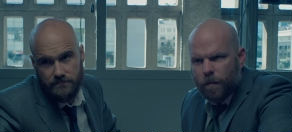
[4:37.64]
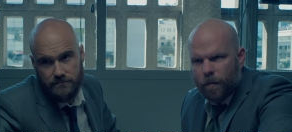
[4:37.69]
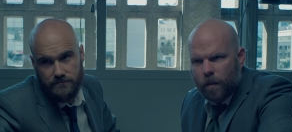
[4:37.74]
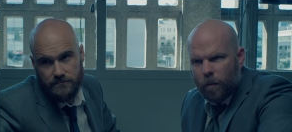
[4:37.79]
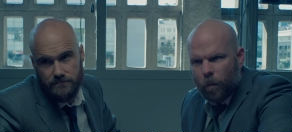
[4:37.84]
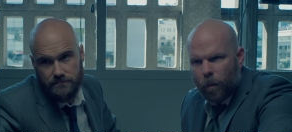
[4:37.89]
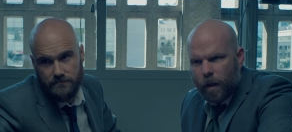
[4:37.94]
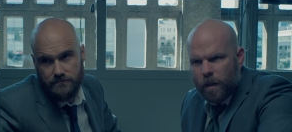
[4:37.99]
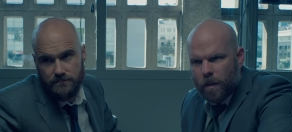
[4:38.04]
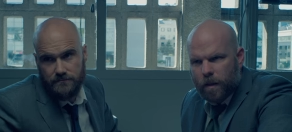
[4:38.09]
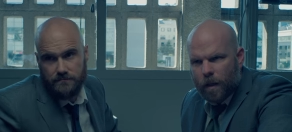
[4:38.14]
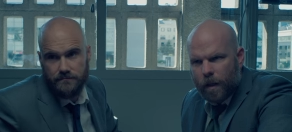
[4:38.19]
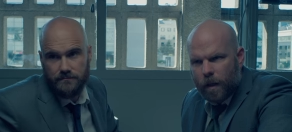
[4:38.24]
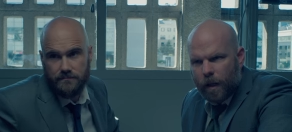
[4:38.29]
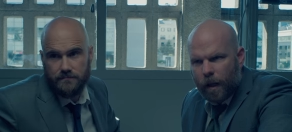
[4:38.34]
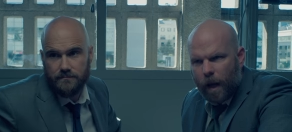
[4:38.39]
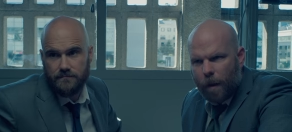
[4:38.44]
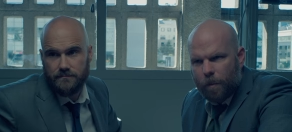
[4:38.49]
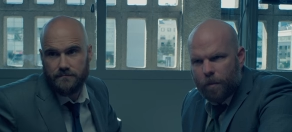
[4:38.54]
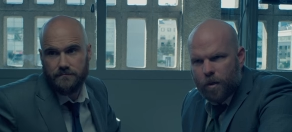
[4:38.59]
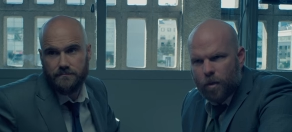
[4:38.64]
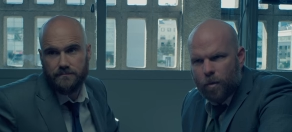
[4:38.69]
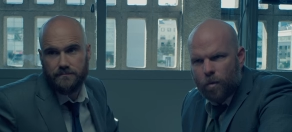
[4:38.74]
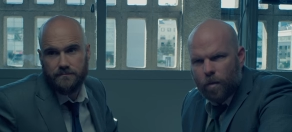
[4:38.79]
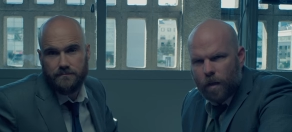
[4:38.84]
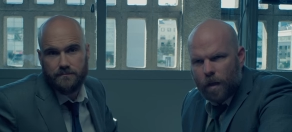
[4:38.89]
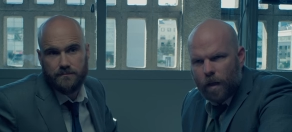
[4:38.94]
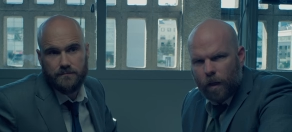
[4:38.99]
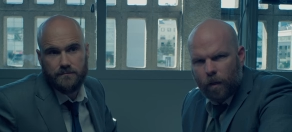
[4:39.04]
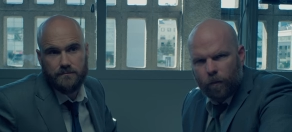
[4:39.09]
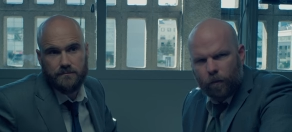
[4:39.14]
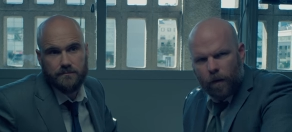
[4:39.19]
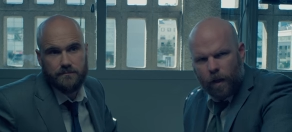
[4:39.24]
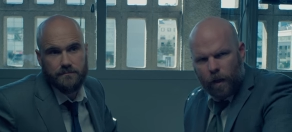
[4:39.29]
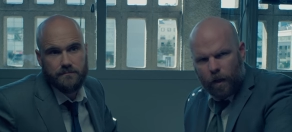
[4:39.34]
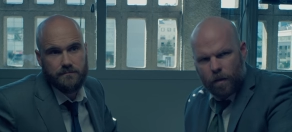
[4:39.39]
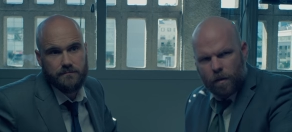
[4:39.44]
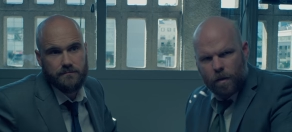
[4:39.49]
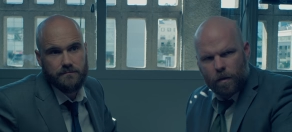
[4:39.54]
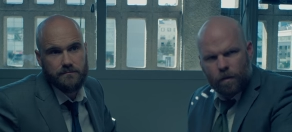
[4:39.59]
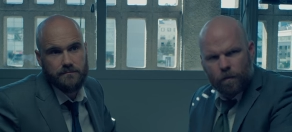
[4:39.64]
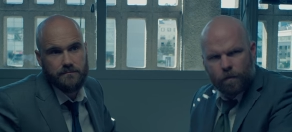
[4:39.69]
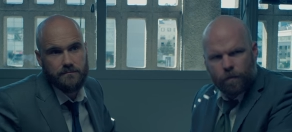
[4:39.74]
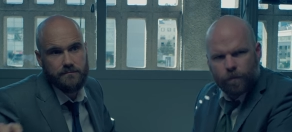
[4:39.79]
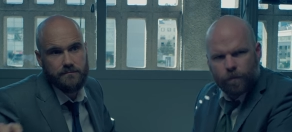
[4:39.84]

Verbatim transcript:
Speaker 1: for the weeks leading up to the event.